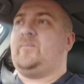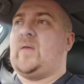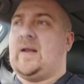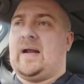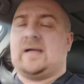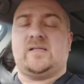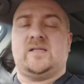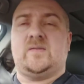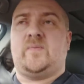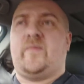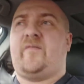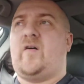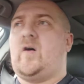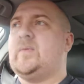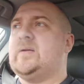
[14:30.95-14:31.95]
an actor's
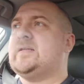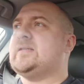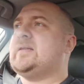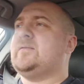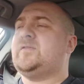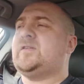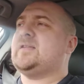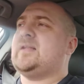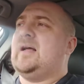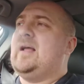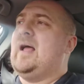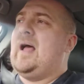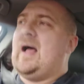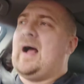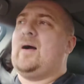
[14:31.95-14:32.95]
performance. And I was just like,
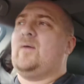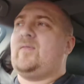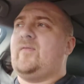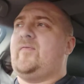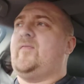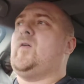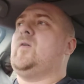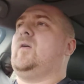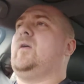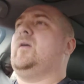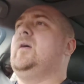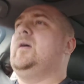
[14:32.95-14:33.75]
how the fuck